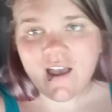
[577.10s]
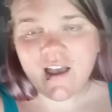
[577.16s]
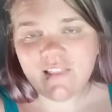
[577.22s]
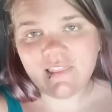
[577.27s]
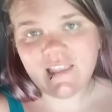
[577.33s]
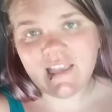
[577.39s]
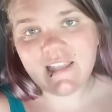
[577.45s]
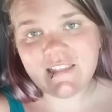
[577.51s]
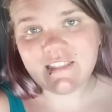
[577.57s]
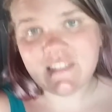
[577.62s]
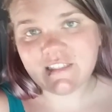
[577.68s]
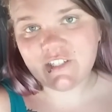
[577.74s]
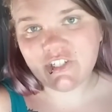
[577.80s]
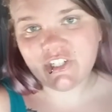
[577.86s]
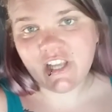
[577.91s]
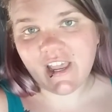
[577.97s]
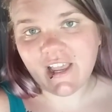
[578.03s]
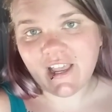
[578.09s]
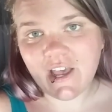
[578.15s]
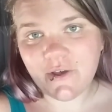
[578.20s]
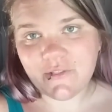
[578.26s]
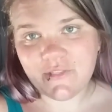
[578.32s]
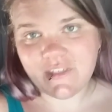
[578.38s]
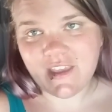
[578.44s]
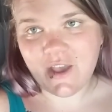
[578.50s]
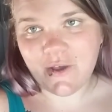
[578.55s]
Let's check
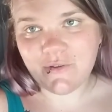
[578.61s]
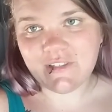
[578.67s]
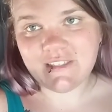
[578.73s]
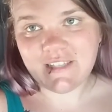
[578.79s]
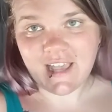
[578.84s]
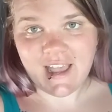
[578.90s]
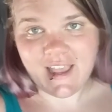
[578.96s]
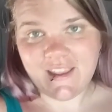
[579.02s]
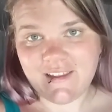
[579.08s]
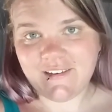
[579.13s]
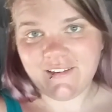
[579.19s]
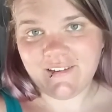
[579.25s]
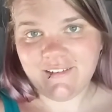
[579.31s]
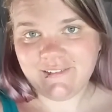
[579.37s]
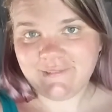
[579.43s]
out the outside.